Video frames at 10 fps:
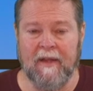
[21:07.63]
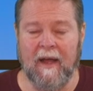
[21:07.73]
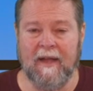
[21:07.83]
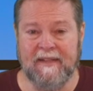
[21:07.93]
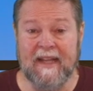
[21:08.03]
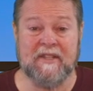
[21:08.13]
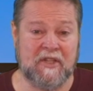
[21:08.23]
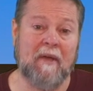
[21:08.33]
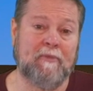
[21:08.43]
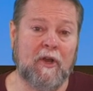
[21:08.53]
uh, did
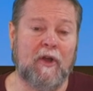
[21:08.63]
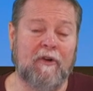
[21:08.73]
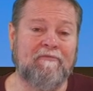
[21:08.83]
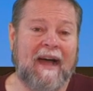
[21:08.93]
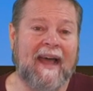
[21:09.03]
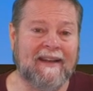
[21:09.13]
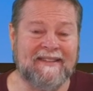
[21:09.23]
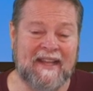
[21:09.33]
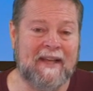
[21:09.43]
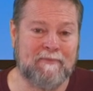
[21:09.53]
something on her final
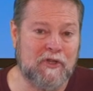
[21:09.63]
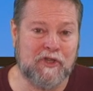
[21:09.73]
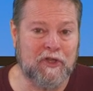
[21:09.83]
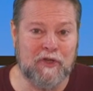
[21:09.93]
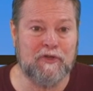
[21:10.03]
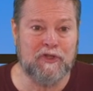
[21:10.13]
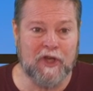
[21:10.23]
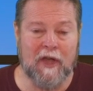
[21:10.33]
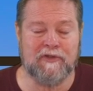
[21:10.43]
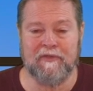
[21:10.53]
attempt to seduce
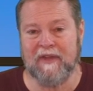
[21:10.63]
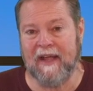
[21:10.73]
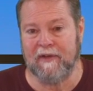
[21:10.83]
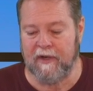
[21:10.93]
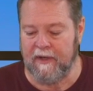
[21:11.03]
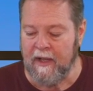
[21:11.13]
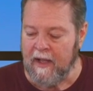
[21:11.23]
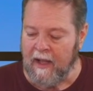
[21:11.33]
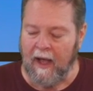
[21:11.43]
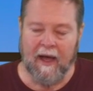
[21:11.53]
Joseph down there in
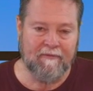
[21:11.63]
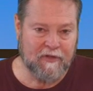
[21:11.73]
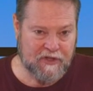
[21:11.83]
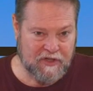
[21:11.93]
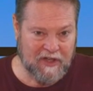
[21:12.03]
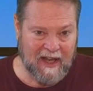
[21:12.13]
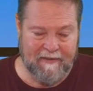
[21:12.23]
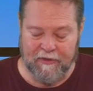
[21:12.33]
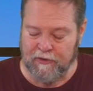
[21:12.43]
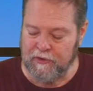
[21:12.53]
uh, verses
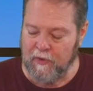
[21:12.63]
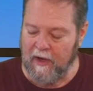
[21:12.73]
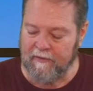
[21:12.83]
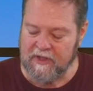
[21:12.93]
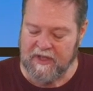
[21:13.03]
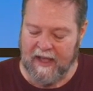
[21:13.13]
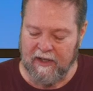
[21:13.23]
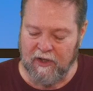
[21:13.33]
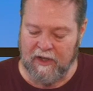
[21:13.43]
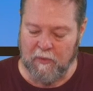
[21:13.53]
11 through 12. Let's take
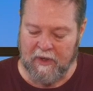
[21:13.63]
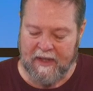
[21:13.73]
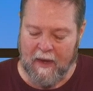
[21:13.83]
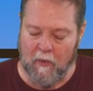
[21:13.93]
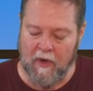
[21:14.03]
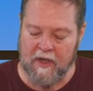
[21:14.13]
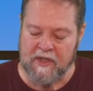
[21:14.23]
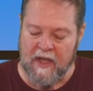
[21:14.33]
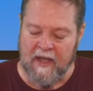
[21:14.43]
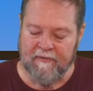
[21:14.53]
a look at what that was.
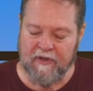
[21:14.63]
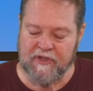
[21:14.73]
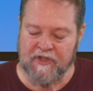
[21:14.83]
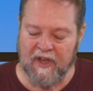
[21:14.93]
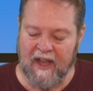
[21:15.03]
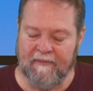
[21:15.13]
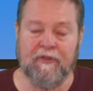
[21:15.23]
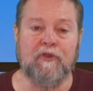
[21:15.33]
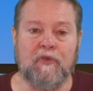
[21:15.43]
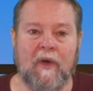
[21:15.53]
In verses
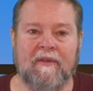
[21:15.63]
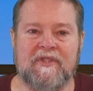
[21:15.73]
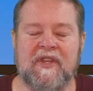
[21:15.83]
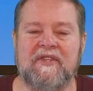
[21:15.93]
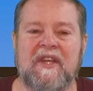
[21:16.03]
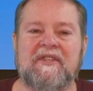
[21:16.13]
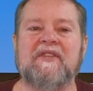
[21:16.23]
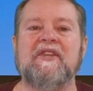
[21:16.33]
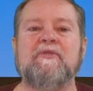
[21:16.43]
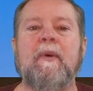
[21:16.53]
11 through 12, it says this
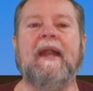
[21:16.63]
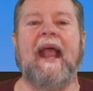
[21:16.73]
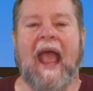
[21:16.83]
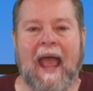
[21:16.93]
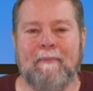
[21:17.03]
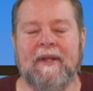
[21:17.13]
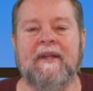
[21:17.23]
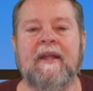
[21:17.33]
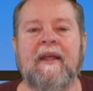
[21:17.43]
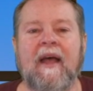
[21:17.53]
it says, But it
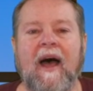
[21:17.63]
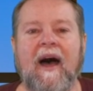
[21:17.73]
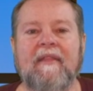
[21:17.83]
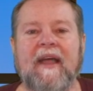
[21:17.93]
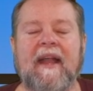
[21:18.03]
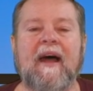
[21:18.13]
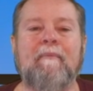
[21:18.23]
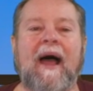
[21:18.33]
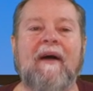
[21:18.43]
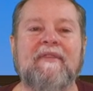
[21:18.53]
happened uh, that
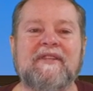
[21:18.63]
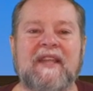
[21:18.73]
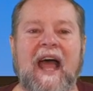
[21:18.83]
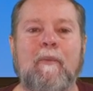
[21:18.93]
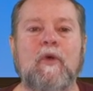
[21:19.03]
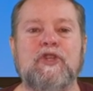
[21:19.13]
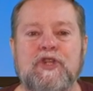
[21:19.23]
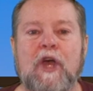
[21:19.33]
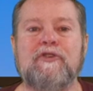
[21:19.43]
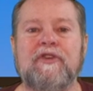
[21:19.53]
about this time when
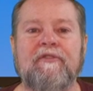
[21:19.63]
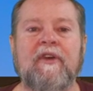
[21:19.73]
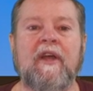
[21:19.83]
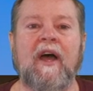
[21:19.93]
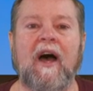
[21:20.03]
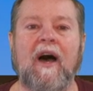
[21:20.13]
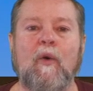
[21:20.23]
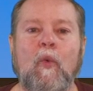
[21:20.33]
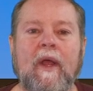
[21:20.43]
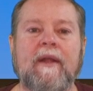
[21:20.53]
Joseph uh,
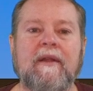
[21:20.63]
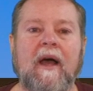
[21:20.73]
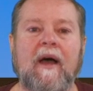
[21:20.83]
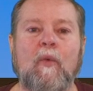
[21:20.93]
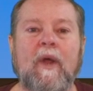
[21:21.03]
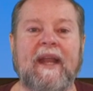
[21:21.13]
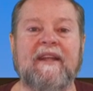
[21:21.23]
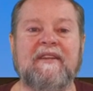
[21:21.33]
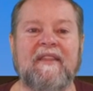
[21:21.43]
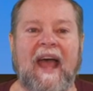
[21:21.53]
went, uh, went
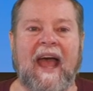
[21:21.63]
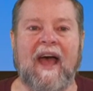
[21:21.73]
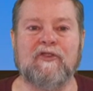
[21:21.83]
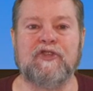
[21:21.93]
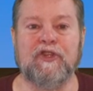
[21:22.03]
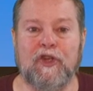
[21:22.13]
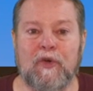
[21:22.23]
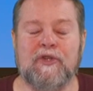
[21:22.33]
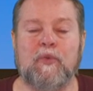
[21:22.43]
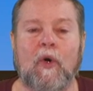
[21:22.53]
into the house to do
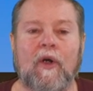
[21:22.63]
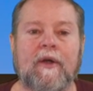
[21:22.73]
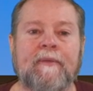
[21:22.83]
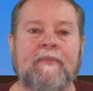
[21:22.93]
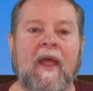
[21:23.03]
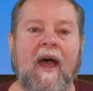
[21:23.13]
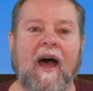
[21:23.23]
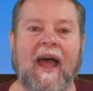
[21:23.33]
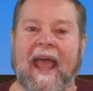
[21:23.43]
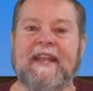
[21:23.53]
his work,
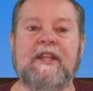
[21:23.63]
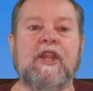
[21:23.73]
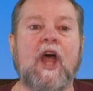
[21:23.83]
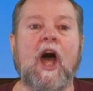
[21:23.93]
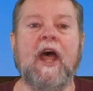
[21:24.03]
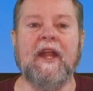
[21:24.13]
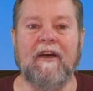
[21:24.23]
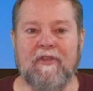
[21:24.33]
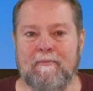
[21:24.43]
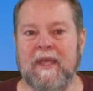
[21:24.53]
uh, and none
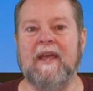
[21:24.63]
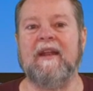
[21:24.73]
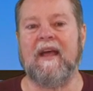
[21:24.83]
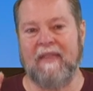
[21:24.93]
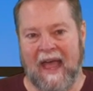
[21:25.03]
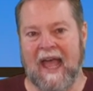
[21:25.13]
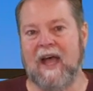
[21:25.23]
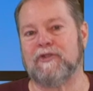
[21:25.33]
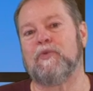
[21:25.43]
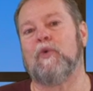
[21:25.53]
of the men of the
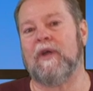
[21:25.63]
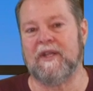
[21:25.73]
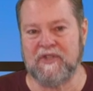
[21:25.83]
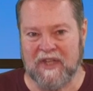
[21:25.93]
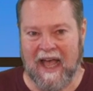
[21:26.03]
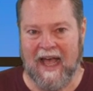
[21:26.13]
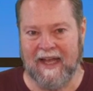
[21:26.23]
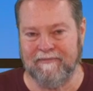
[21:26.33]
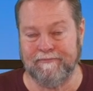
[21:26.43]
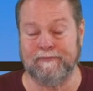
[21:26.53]
house were inside.
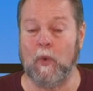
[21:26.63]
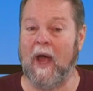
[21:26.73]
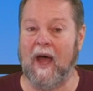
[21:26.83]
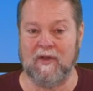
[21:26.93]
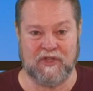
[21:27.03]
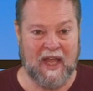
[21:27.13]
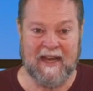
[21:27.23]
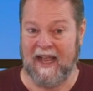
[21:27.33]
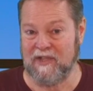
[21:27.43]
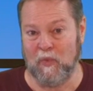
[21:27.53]
Wow,
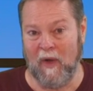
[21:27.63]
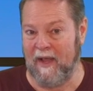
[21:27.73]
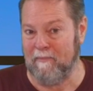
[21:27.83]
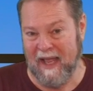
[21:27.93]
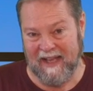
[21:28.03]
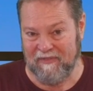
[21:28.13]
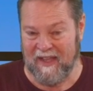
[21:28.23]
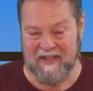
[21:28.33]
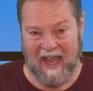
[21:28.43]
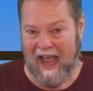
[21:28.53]
Satan has a way of making
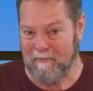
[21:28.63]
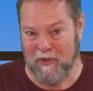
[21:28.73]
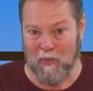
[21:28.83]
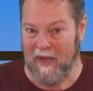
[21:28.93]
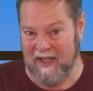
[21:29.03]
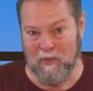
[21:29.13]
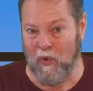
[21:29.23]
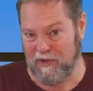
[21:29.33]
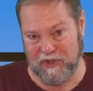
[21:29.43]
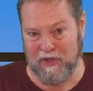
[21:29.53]
things happen the way he
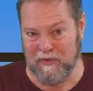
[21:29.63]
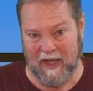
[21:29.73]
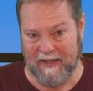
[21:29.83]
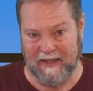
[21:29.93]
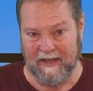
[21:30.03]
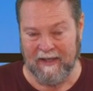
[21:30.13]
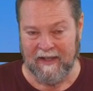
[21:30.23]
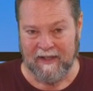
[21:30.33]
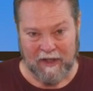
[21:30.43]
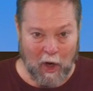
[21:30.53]
wants to, doesn't it?
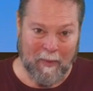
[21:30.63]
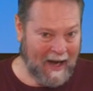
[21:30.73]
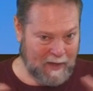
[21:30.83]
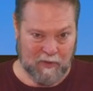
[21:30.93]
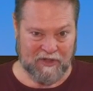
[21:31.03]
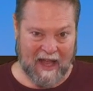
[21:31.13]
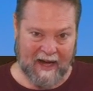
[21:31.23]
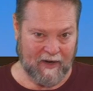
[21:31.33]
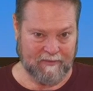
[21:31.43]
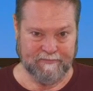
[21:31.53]
Nobody was
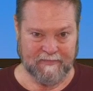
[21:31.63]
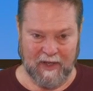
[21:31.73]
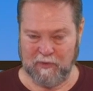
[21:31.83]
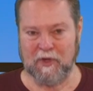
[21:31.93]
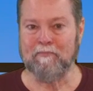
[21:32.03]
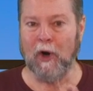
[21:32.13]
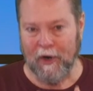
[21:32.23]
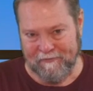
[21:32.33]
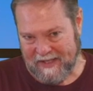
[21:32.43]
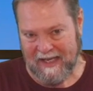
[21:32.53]
there. It was a
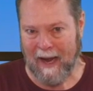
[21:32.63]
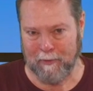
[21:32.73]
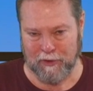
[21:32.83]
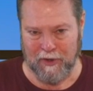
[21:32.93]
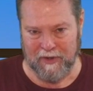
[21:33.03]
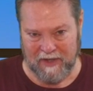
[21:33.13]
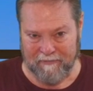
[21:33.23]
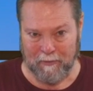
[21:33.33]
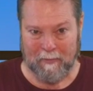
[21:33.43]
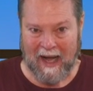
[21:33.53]
perfect opportunity
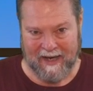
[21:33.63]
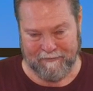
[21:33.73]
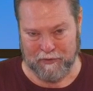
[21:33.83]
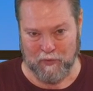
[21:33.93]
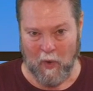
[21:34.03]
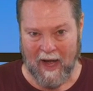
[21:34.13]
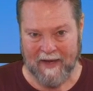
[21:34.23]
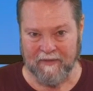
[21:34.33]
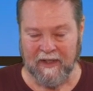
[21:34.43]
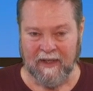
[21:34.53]
for Potiphar's
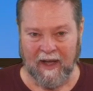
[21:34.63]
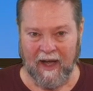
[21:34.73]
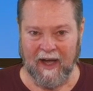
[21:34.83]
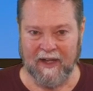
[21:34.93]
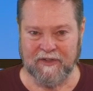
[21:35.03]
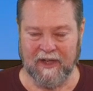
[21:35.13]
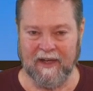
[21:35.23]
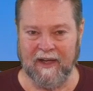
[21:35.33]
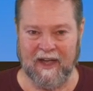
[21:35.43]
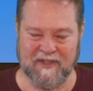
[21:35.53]
wife uh,
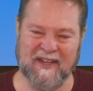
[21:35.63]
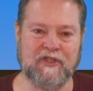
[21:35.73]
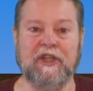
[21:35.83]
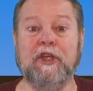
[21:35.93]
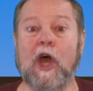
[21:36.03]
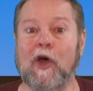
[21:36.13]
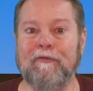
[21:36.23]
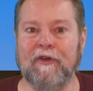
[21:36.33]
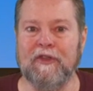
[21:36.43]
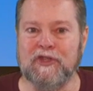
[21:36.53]
to essentially go
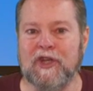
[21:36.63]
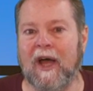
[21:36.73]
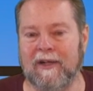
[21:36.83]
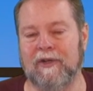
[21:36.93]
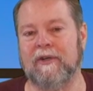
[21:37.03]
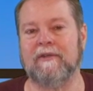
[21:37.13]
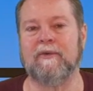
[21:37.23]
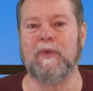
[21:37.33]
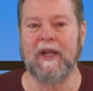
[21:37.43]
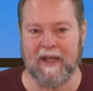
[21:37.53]
for the juggler
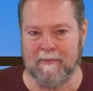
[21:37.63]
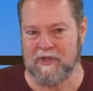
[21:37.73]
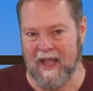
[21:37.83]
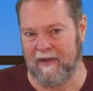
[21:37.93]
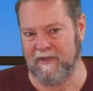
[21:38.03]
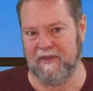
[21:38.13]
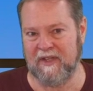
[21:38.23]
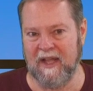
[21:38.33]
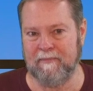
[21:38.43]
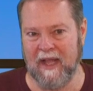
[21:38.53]
when it comes down to the
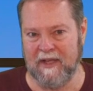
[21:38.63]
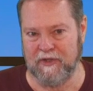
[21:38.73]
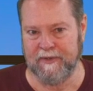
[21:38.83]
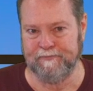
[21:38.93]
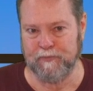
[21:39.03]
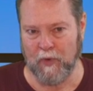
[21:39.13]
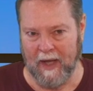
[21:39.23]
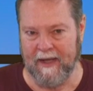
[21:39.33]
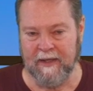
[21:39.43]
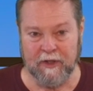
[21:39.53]
temptation.
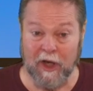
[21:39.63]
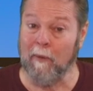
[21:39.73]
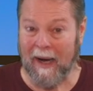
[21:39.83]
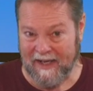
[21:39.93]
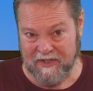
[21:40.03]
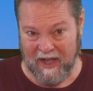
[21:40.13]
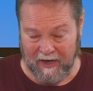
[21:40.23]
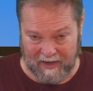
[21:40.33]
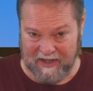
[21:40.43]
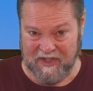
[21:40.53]
Okay? Nobody's
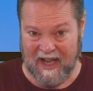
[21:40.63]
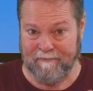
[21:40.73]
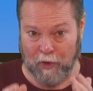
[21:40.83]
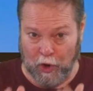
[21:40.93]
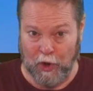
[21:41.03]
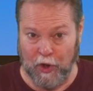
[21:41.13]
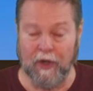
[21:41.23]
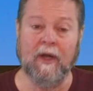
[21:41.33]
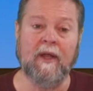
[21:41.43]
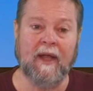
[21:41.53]
there except for
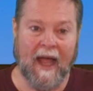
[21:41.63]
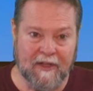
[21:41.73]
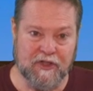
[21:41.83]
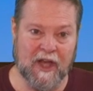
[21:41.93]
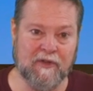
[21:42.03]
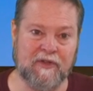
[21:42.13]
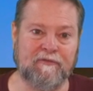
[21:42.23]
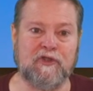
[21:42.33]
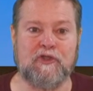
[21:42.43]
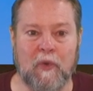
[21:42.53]
her and Joseph.
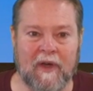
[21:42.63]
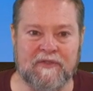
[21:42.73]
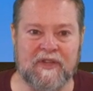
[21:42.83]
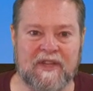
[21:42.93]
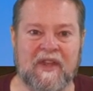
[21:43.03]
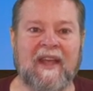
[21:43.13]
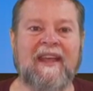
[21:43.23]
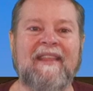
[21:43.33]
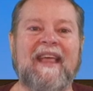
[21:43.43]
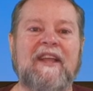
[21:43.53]
Verse 12 says
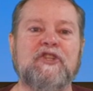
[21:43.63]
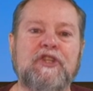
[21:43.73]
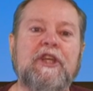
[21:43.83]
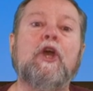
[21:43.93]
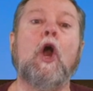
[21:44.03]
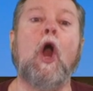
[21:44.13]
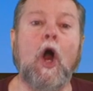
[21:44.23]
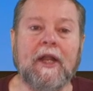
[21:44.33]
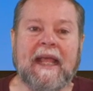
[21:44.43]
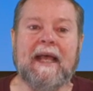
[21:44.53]
that she
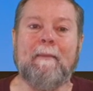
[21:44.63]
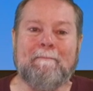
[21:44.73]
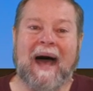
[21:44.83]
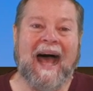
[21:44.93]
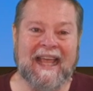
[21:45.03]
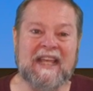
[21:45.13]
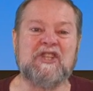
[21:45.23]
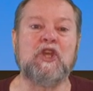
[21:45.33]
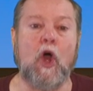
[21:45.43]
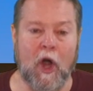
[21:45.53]
caught him by
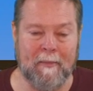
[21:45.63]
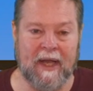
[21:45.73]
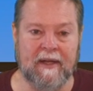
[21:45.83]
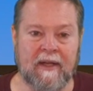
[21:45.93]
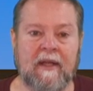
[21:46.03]
his garment.